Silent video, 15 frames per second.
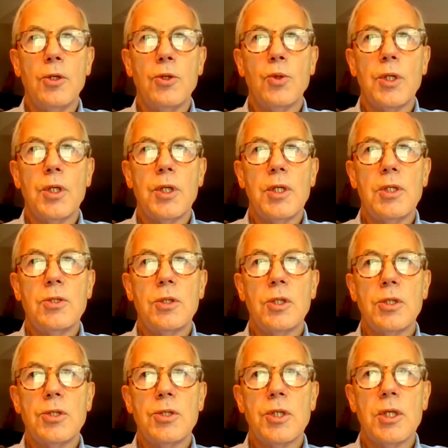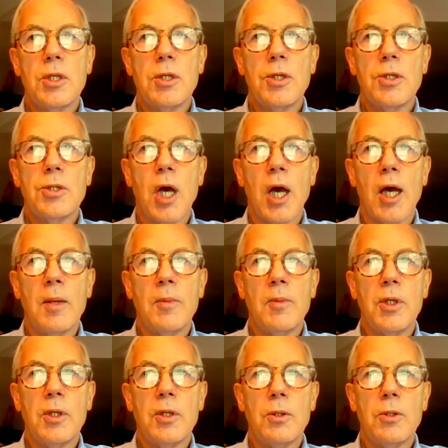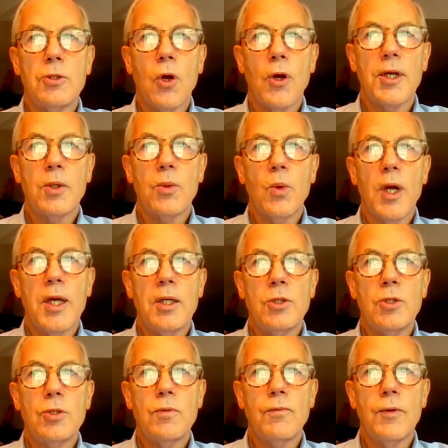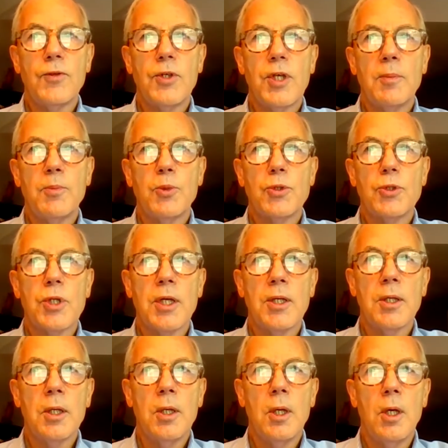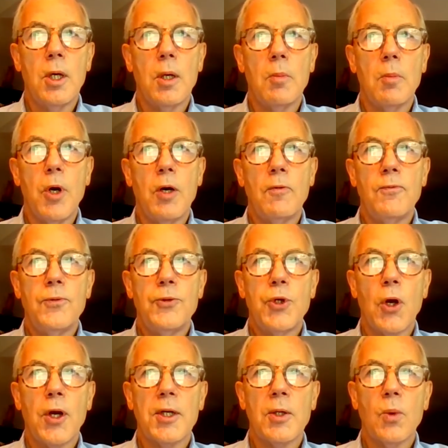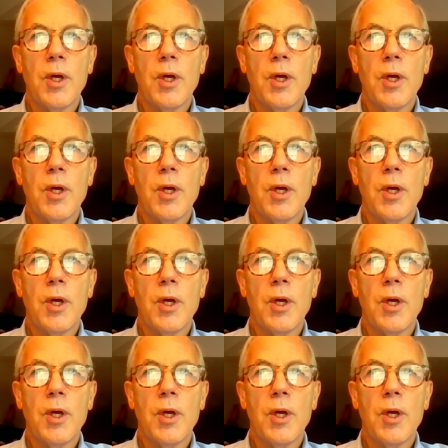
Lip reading: You can easily see the time in target range, 58%, above target